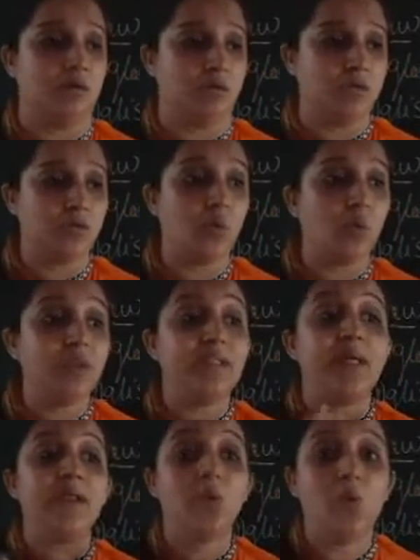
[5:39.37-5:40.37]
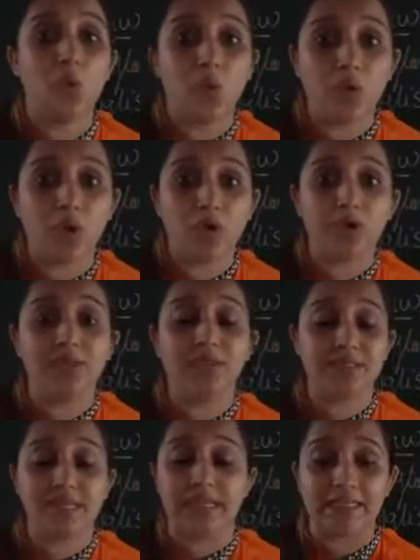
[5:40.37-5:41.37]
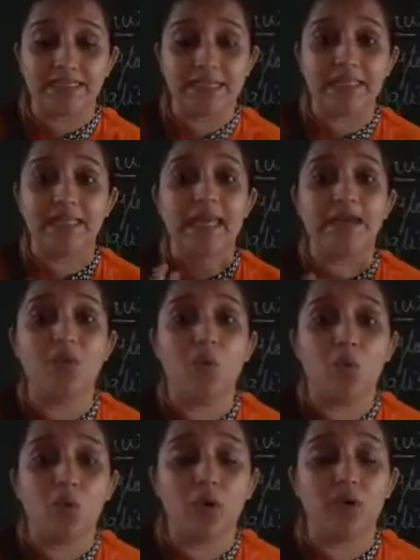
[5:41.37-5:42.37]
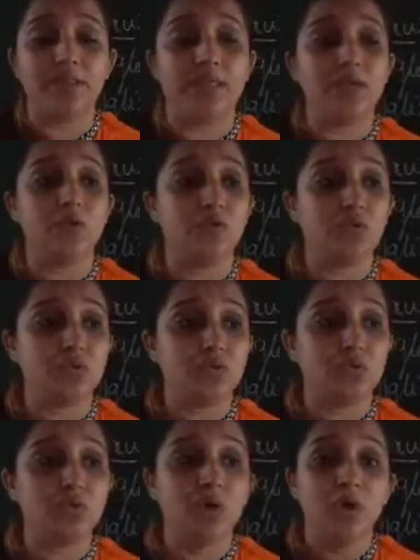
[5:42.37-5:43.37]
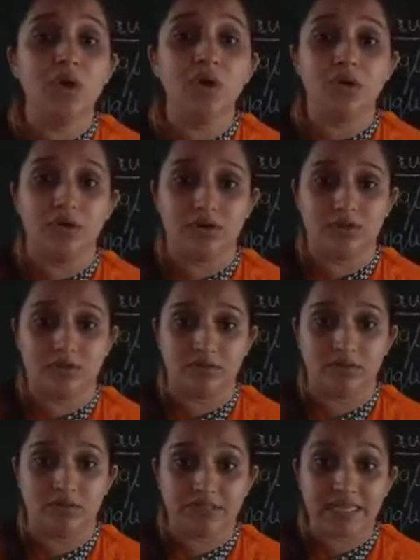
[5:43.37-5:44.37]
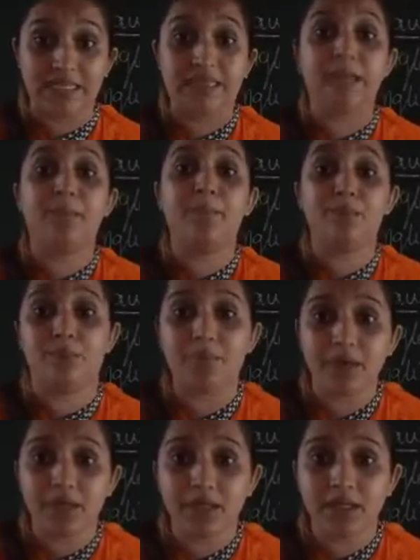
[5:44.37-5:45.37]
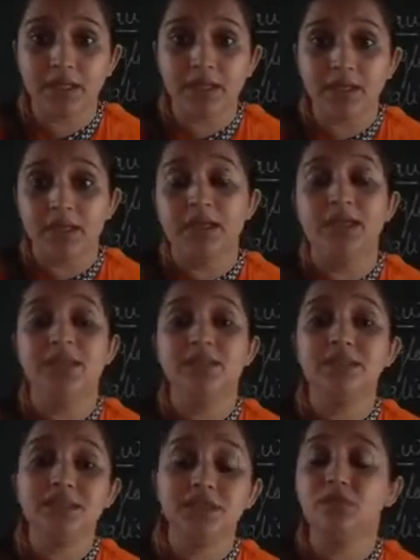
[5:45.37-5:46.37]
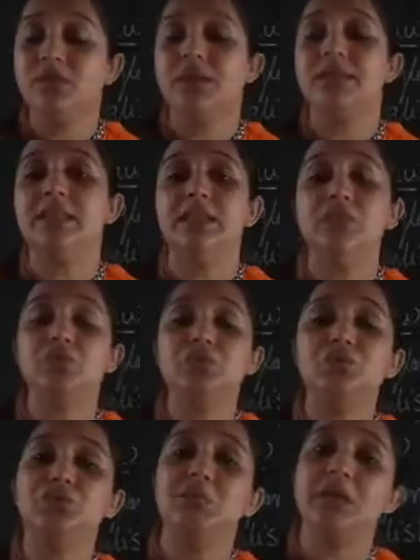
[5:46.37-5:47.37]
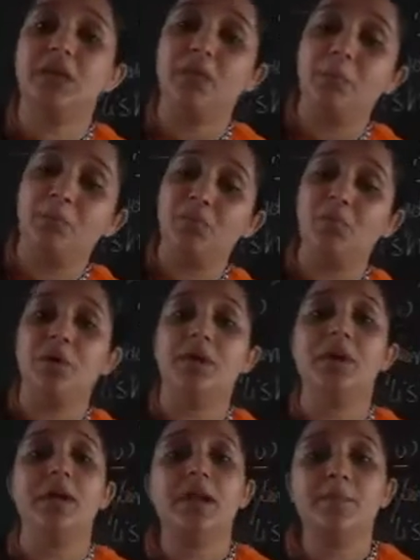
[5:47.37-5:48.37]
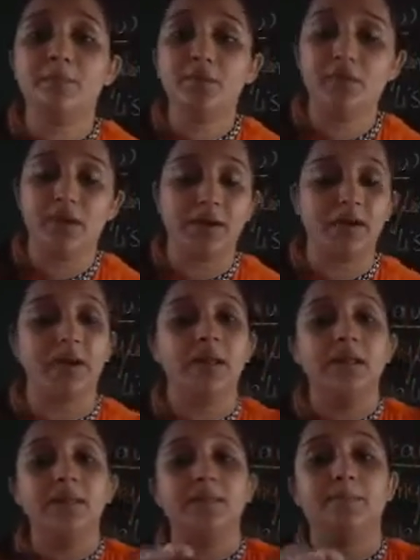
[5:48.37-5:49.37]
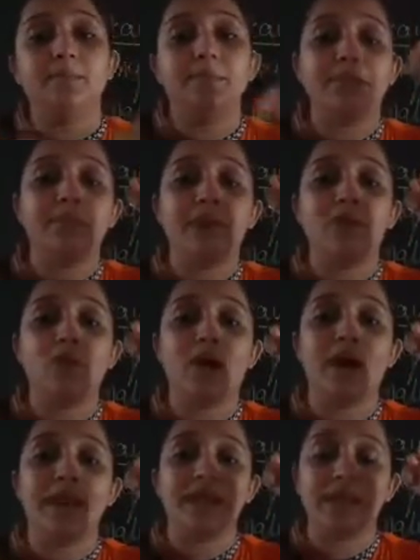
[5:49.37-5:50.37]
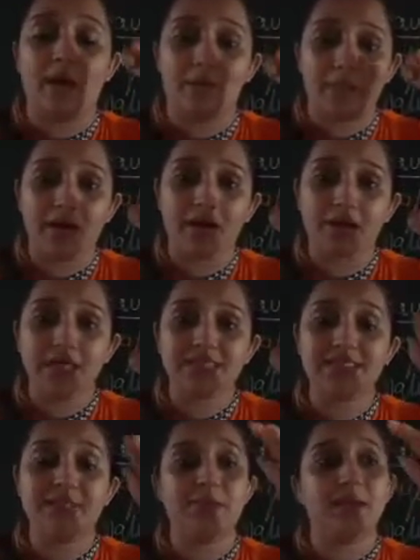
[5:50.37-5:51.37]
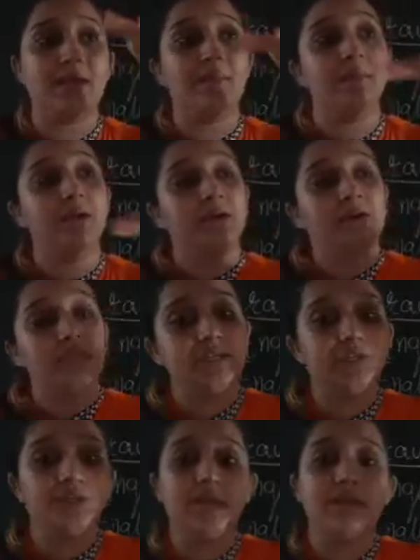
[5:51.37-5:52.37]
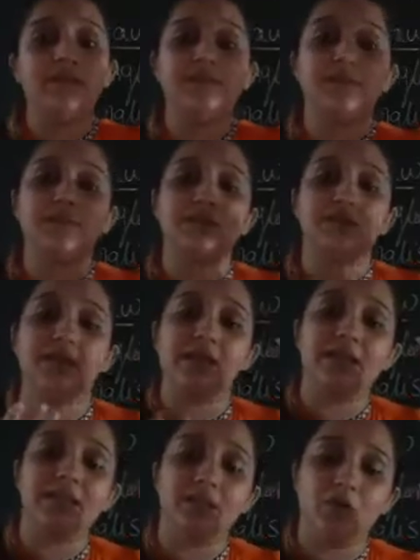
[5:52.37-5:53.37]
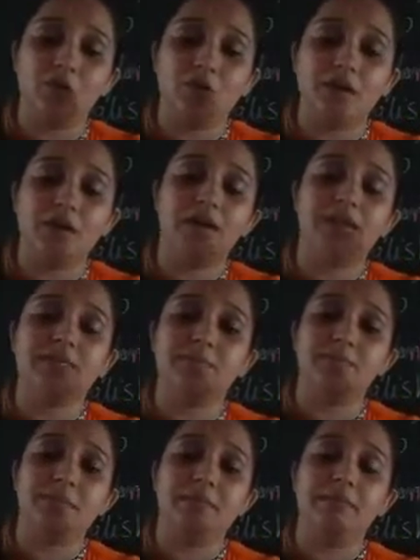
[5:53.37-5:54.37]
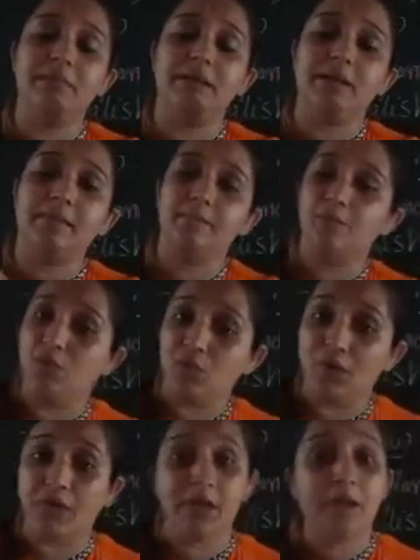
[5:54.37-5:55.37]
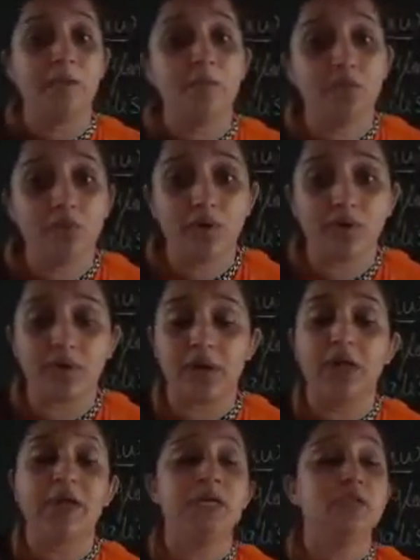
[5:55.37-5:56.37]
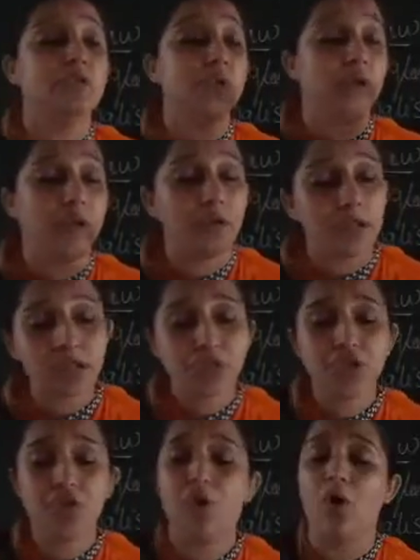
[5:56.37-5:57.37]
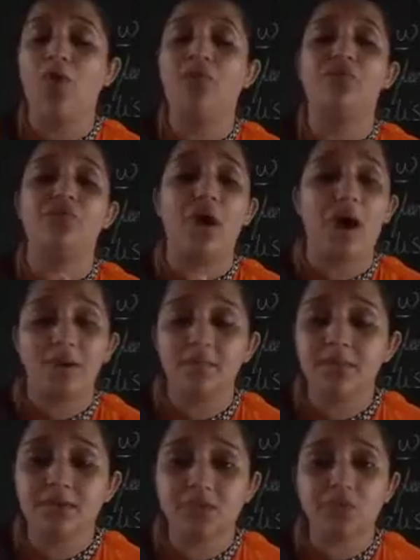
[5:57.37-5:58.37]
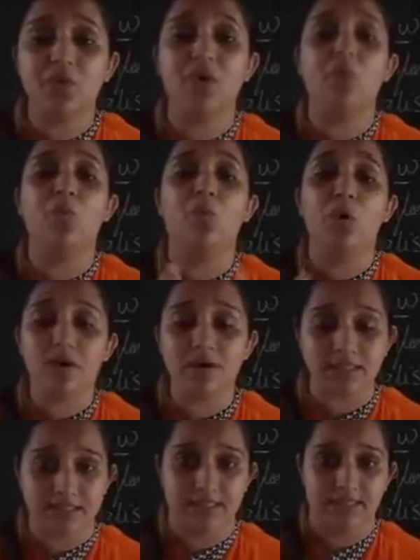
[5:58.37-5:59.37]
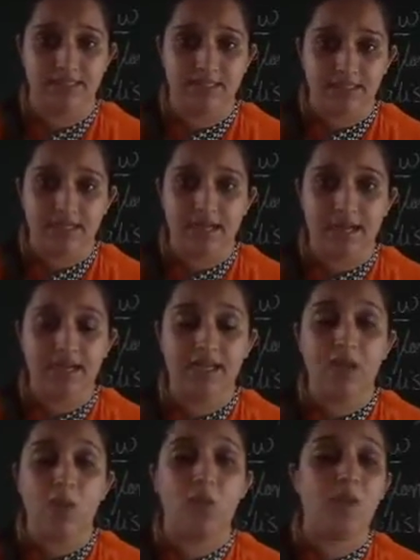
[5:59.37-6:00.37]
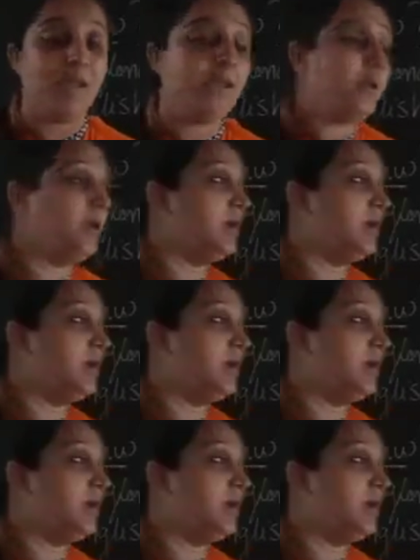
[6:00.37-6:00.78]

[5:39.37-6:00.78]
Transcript: sold their gold or sell their gold, or they used to sell their property. In this way they used to become poorer and poorer. The people who are in upper class, they become richer and richer, while in the lower class the people became poorer and poorer. So the condition of farmers were worst, right, when